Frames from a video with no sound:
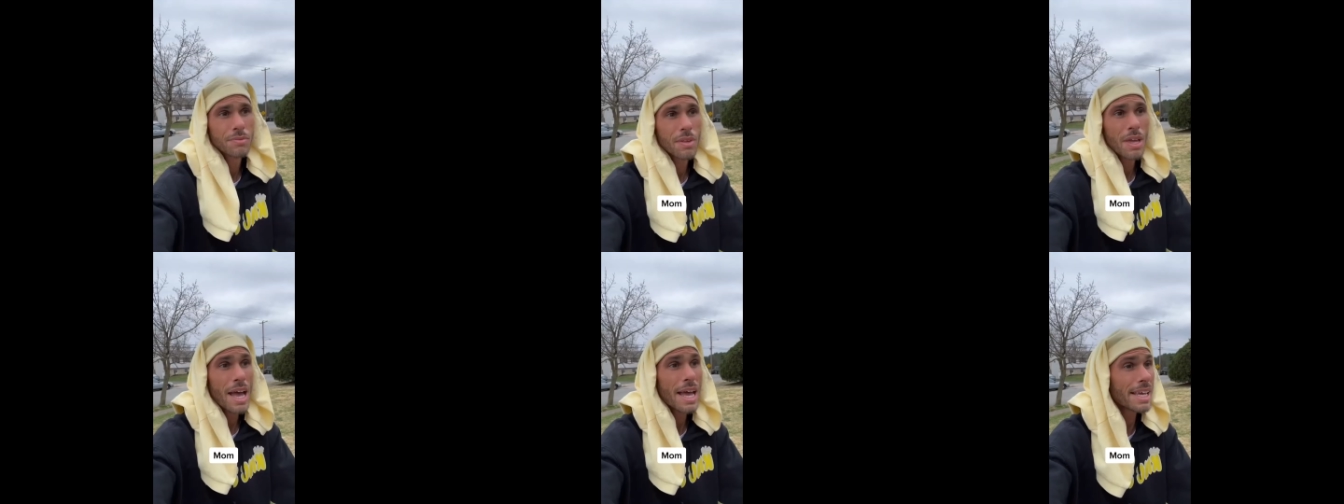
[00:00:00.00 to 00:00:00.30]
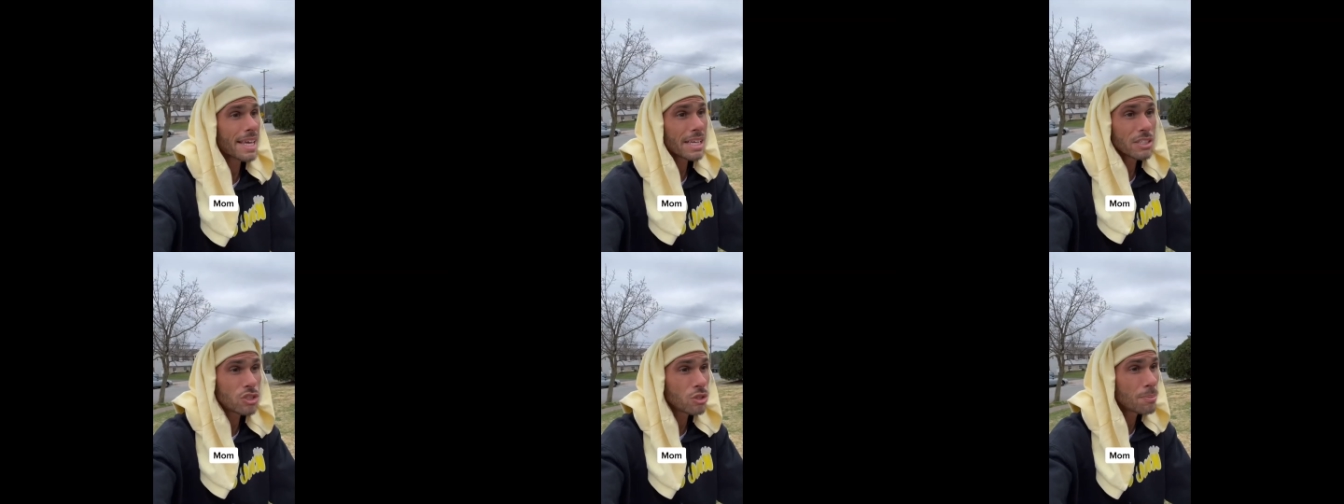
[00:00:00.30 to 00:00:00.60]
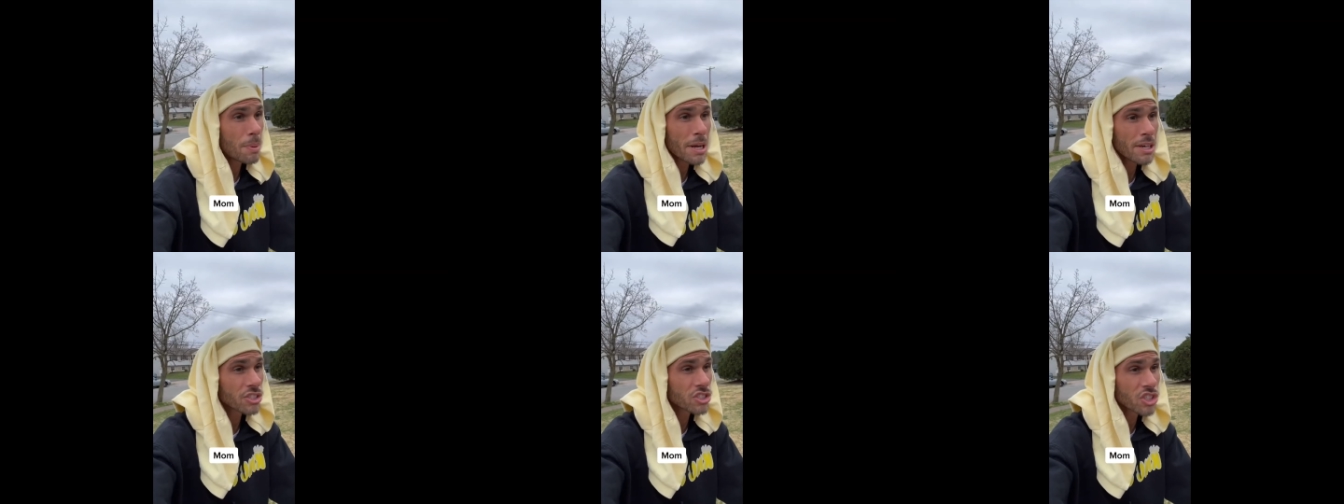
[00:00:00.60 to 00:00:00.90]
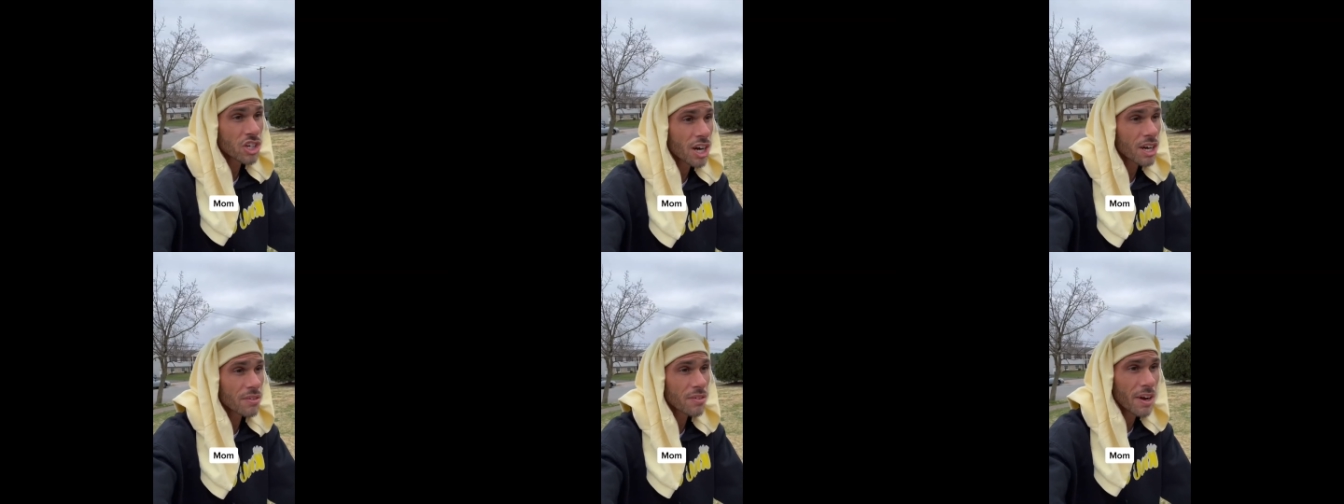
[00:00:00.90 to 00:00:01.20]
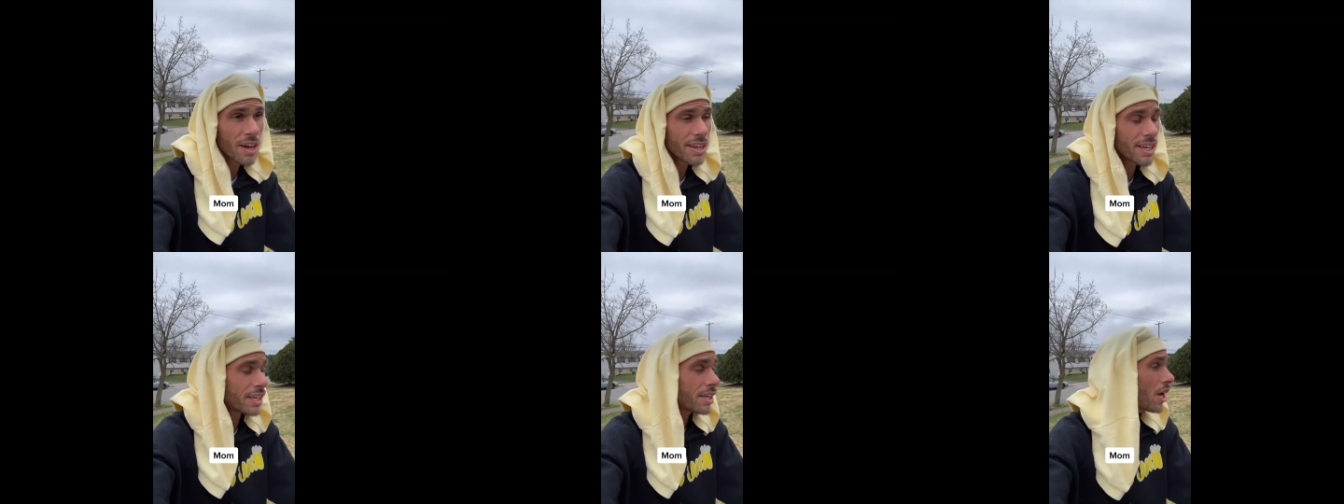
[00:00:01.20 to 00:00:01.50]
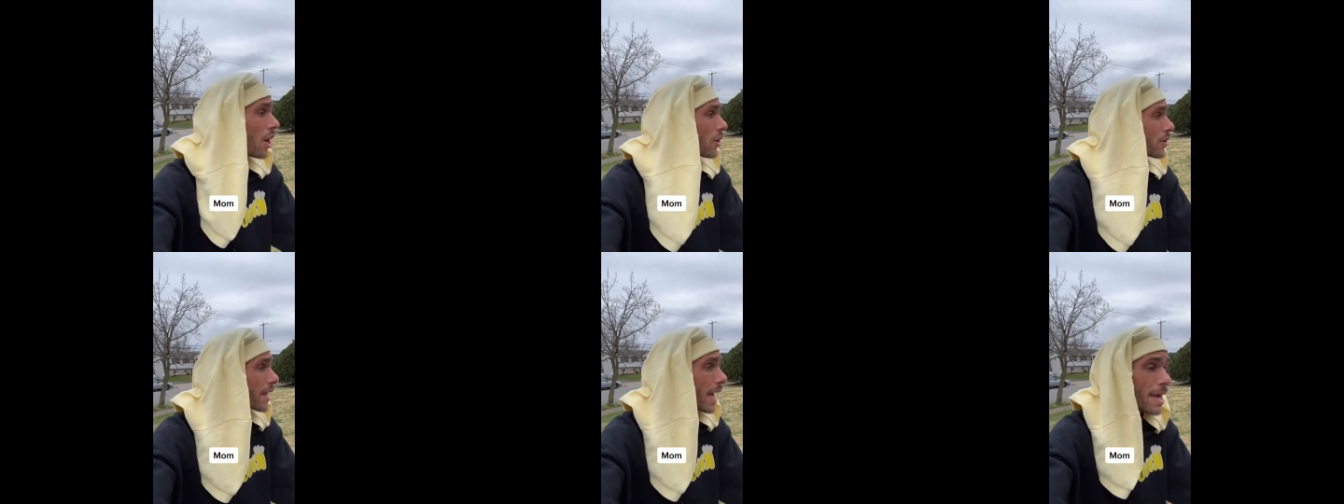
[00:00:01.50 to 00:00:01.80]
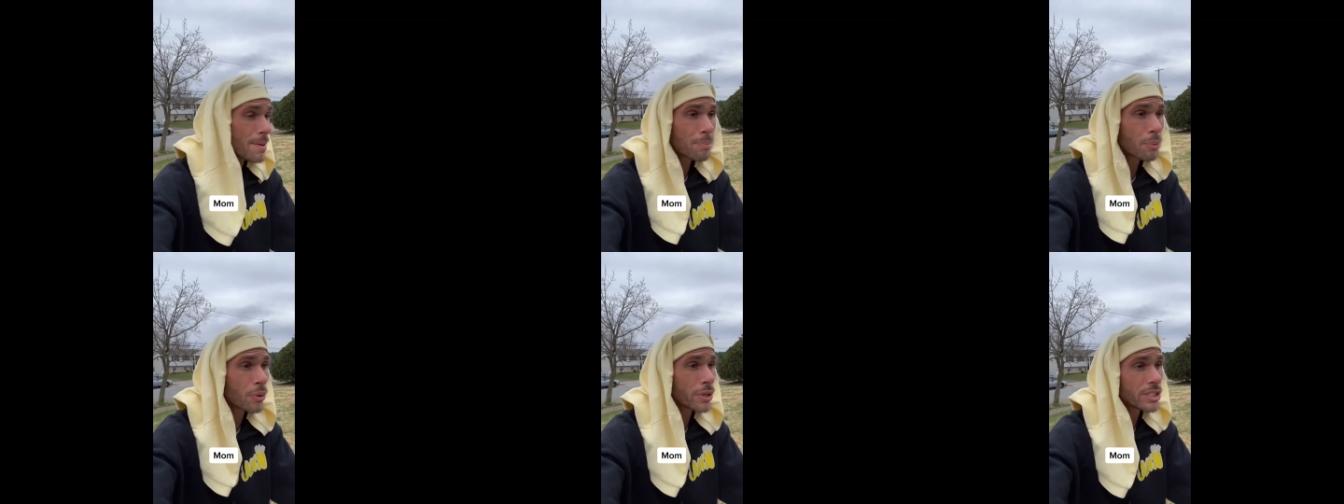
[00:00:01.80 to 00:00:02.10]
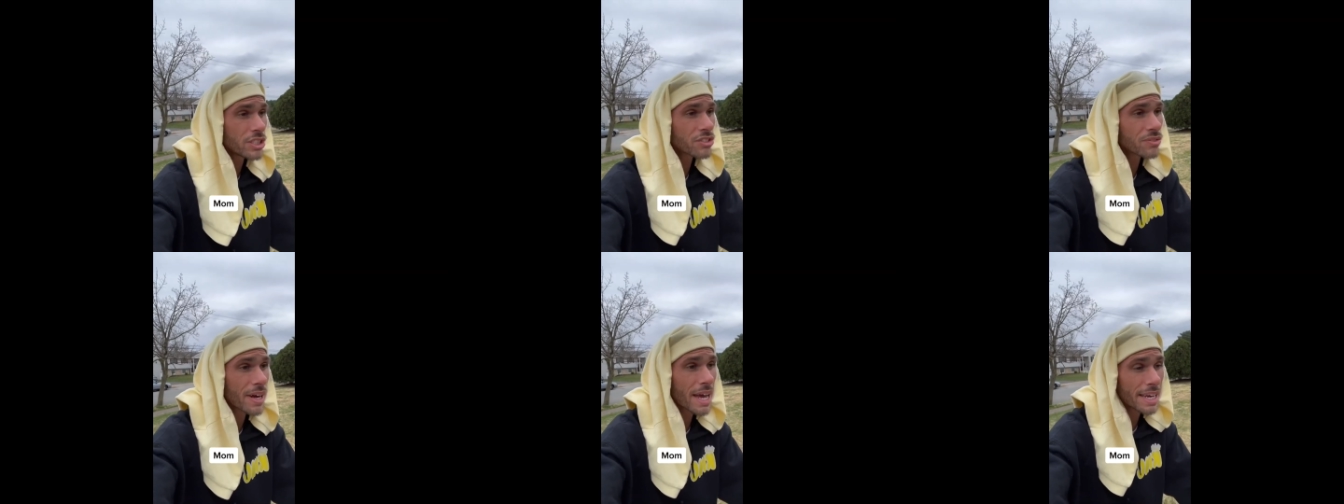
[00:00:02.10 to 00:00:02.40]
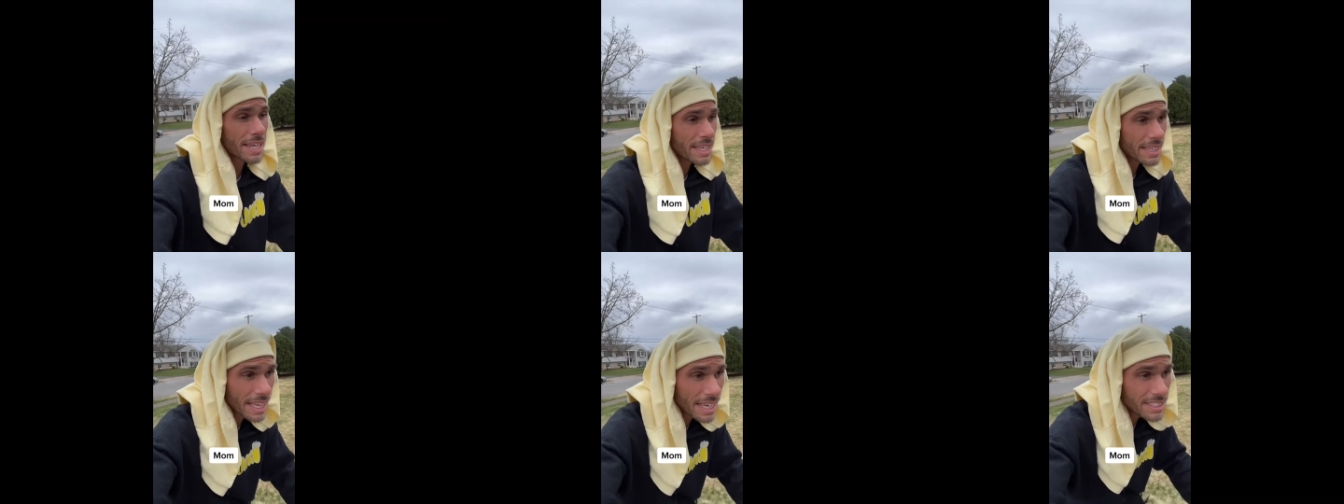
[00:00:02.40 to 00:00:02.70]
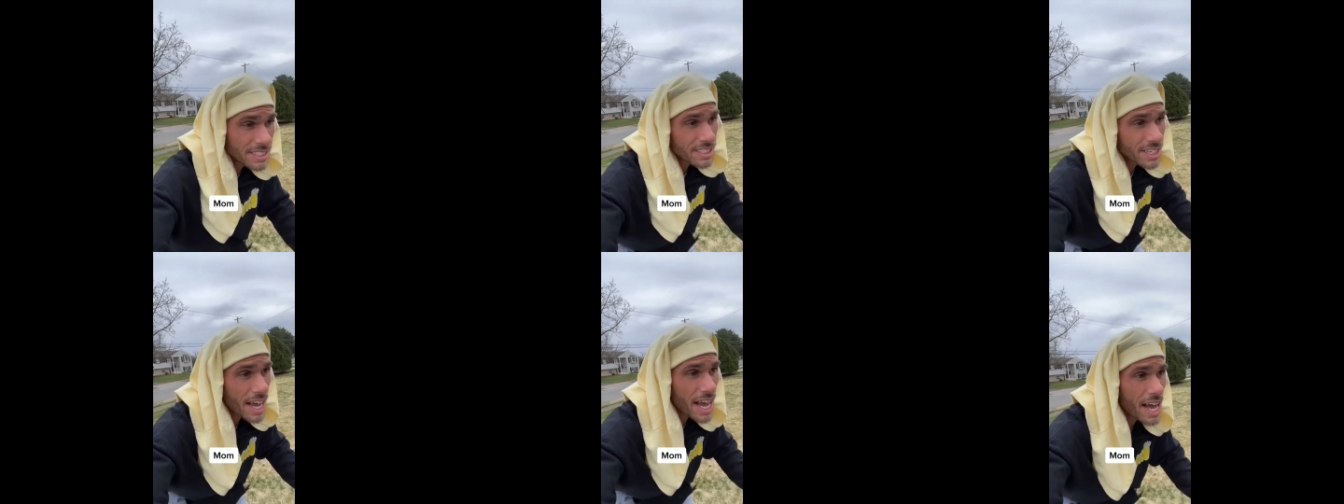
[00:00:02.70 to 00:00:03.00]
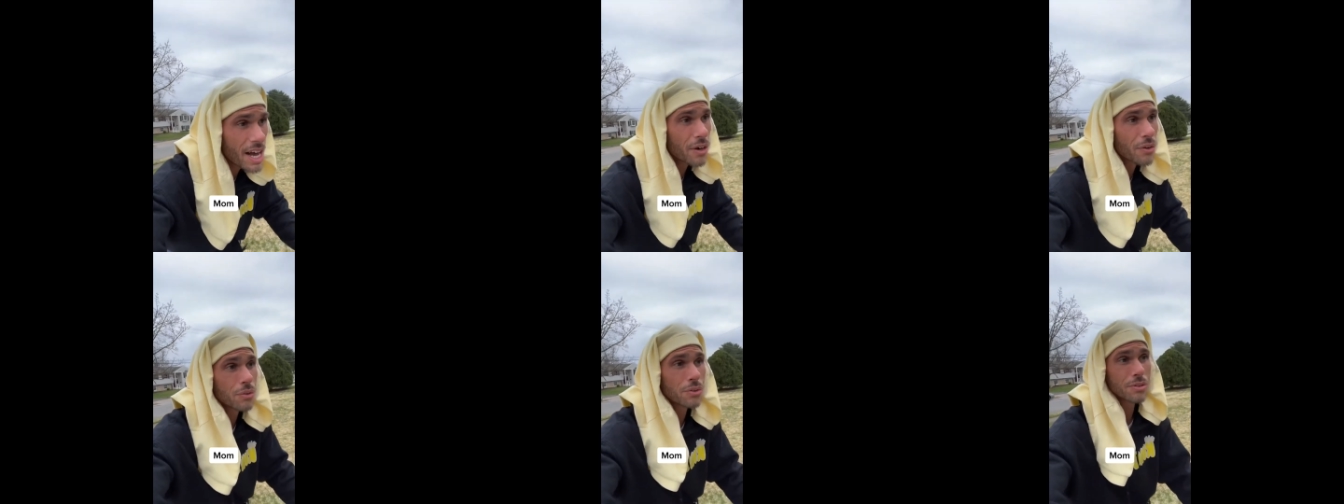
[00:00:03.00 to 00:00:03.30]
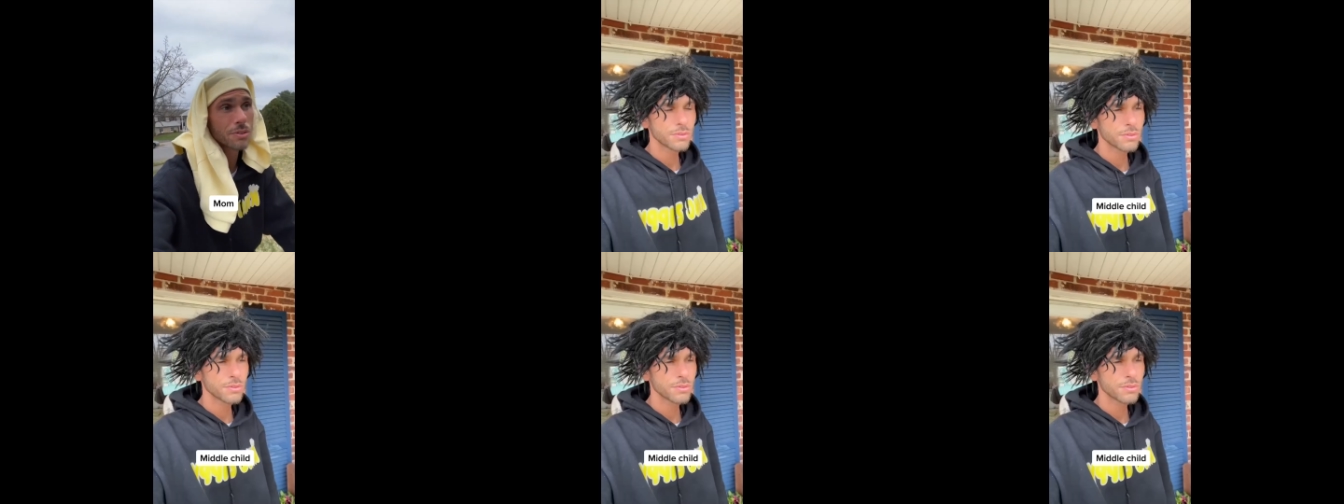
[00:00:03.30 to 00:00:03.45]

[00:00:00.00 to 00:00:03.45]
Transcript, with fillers: I guess you better start running. Okay, boys, you ready? Let's go.